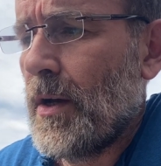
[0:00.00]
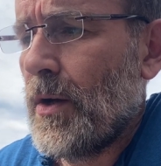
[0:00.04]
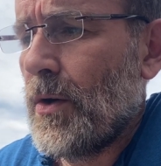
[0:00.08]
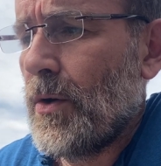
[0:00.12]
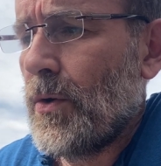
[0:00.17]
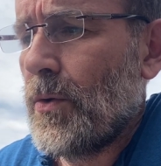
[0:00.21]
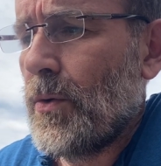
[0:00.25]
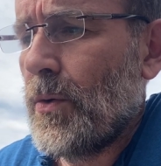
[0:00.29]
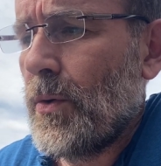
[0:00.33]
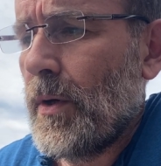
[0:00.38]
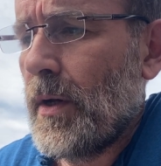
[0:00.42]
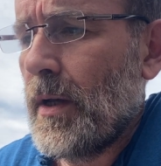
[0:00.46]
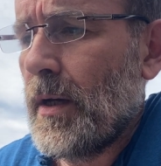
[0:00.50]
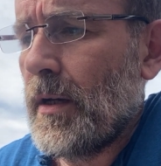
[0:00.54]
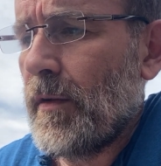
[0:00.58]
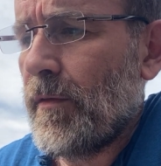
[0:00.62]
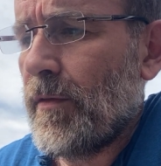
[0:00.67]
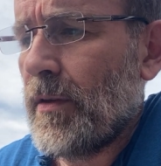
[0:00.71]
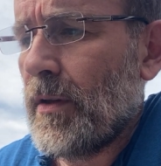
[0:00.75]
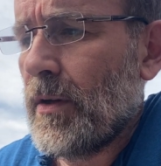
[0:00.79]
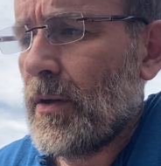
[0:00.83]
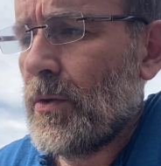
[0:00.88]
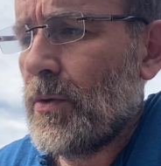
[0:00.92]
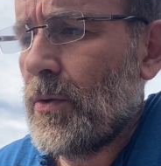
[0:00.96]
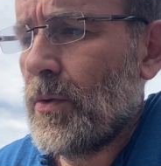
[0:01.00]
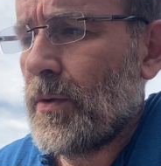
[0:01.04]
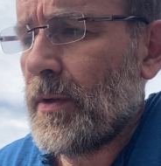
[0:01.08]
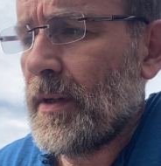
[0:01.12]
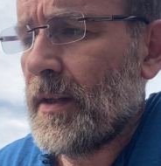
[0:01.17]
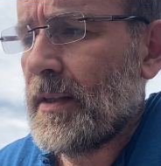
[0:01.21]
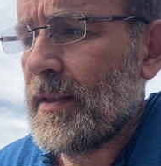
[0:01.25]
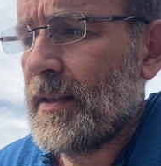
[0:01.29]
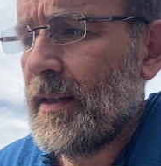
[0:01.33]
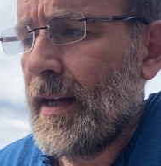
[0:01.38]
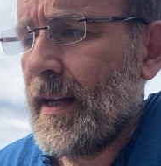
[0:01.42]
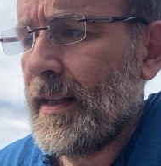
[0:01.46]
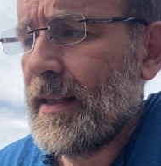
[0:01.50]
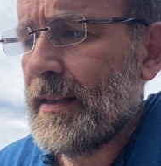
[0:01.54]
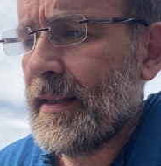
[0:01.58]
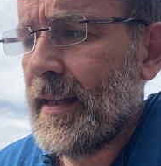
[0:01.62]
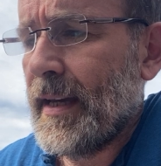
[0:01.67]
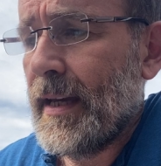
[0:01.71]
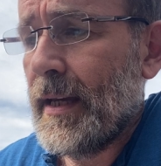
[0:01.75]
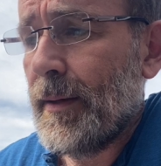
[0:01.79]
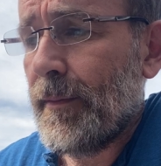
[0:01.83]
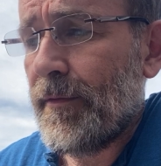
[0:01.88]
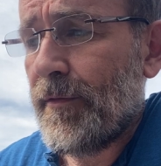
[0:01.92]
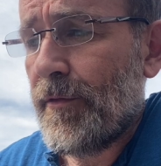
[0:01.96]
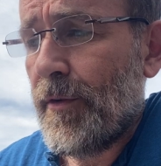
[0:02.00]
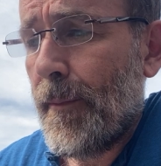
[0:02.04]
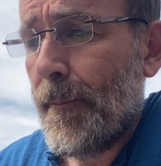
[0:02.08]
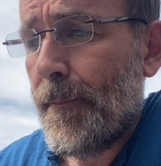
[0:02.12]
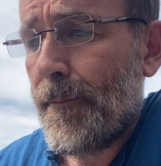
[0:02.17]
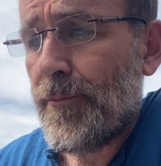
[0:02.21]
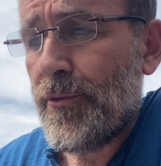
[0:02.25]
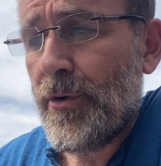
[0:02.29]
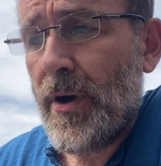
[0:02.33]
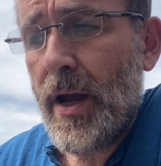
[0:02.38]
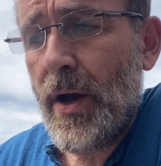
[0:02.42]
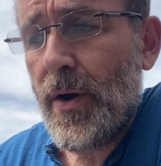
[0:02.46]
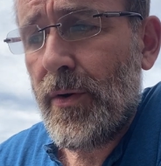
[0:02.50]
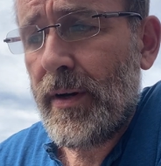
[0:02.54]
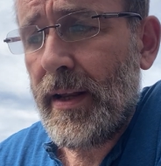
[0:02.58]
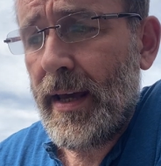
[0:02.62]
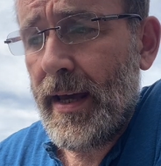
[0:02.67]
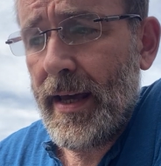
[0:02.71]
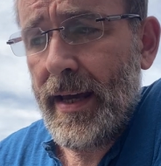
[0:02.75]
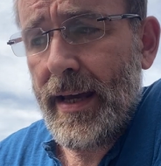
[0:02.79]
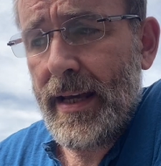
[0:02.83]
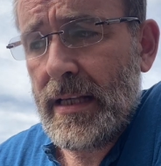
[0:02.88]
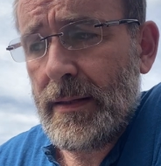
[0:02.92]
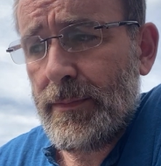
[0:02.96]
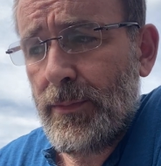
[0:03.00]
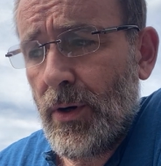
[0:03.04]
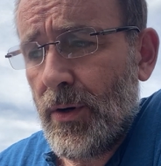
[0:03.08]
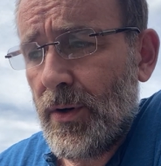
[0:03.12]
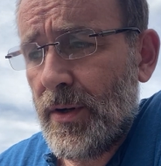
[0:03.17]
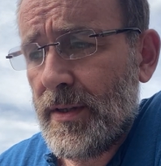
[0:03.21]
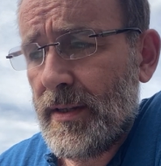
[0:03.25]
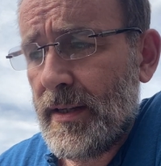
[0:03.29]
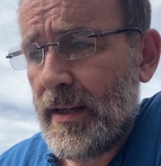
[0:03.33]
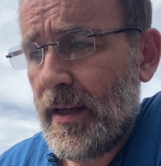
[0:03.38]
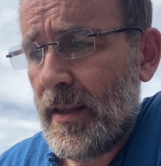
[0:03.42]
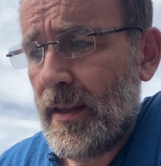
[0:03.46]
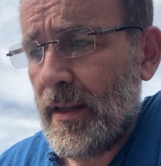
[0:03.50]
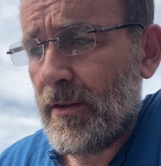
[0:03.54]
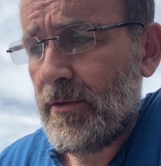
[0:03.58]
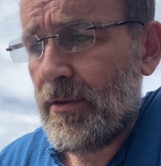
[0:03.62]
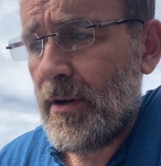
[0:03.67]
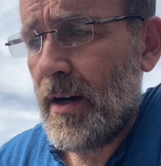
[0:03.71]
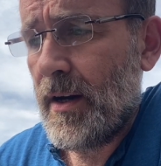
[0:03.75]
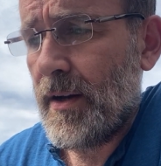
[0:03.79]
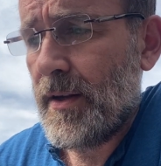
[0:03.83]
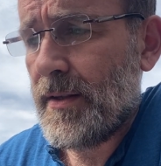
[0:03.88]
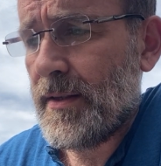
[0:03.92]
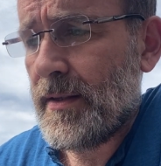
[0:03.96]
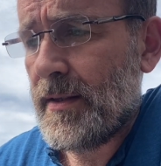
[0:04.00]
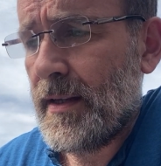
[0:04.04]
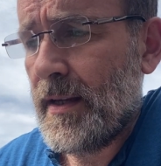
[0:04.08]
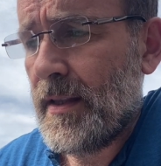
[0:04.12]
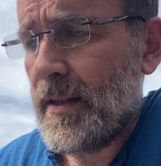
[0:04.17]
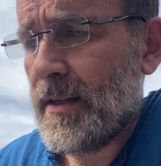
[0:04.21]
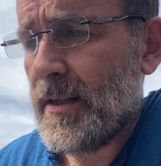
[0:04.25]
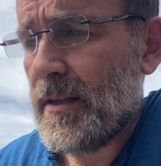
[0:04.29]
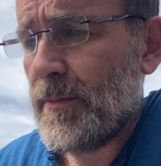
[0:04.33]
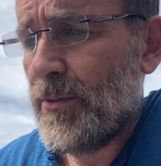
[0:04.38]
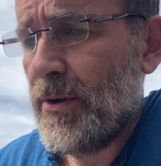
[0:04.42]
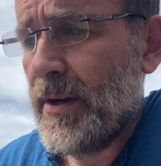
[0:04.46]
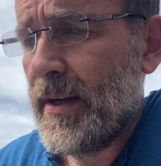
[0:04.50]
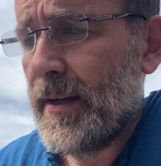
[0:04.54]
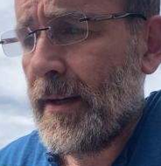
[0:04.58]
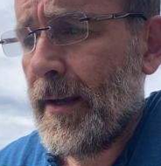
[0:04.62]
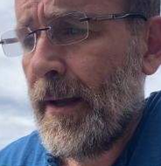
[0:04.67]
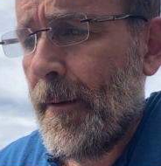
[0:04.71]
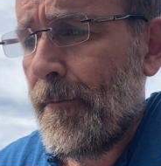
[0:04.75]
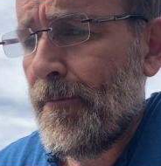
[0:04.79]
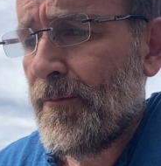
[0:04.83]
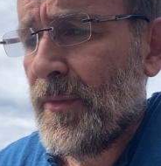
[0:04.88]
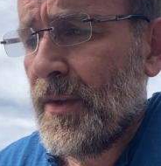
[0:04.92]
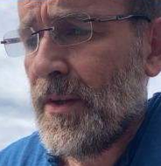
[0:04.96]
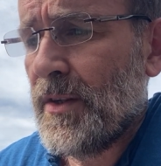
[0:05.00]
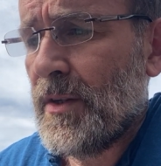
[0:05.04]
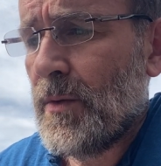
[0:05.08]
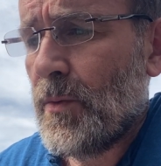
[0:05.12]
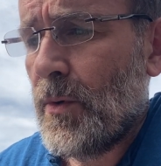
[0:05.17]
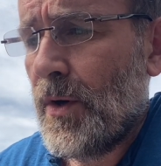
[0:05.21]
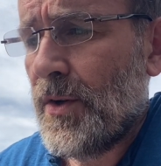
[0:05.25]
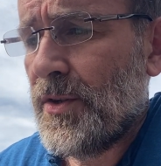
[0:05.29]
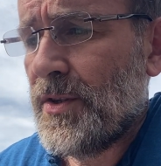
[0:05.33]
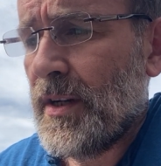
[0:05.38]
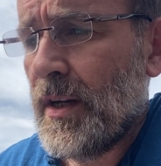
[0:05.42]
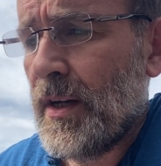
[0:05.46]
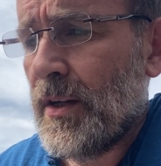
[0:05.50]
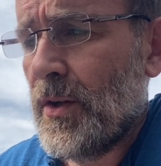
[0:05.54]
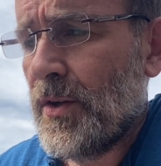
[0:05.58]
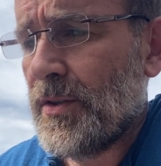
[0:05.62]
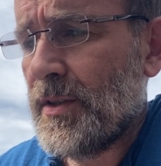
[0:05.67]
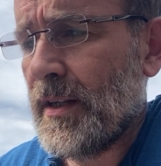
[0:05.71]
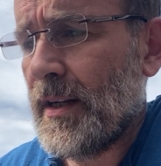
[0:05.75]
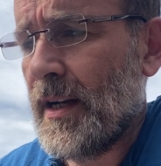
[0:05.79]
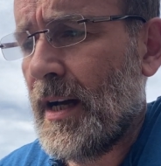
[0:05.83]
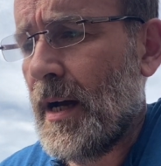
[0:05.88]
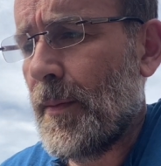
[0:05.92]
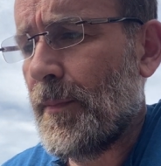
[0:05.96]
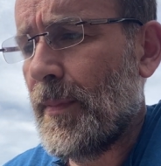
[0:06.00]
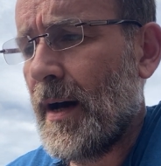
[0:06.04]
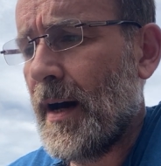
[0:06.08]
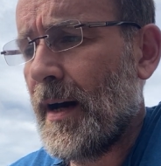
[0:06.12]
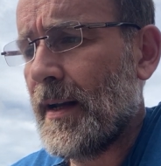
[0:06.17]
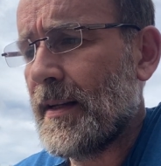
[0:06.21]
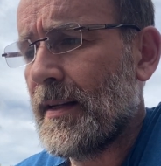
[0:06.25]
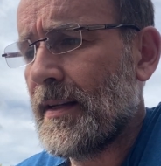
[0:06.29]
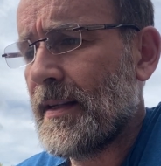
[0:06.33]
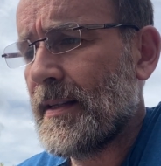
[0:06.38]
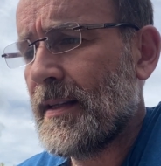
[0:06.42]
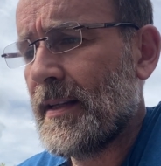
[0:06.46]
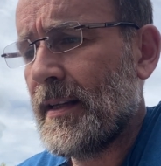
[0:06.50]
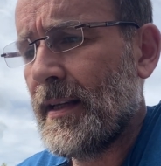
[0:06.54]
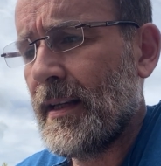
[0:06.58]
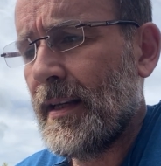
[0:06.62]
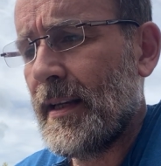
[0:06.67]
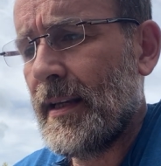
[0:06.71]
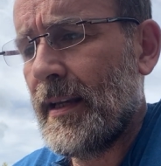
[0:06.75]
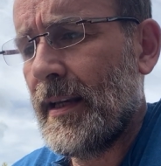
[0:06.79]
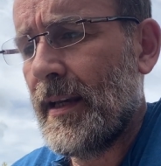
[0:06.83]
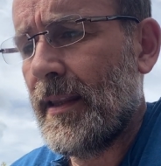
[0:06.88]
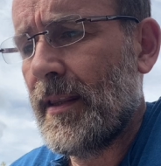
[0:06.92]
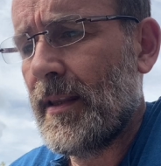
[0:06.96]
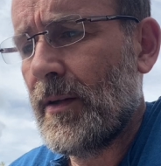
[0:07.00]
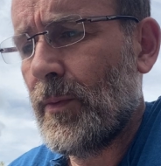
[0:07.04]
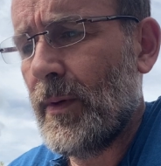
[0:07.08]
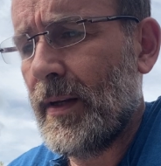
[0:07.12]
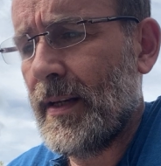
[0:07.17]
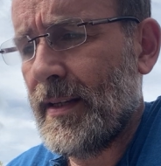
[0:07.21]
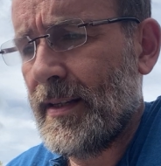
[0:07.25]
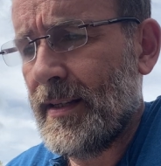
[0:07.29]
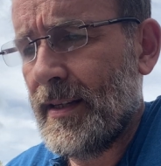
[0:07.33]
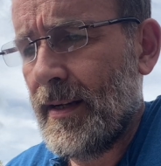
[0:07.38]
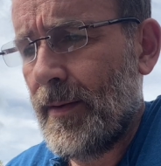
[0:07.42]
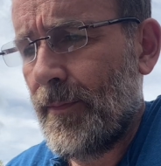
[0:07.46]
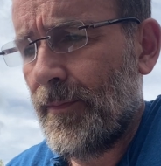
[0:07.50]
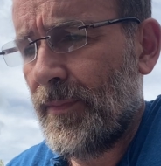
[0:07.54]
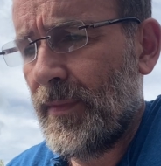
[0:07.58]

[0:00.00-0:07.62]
all over the Cornish landscape, from brown hares boxing in the grass in the spring to watching an otter cub hunt in the winter.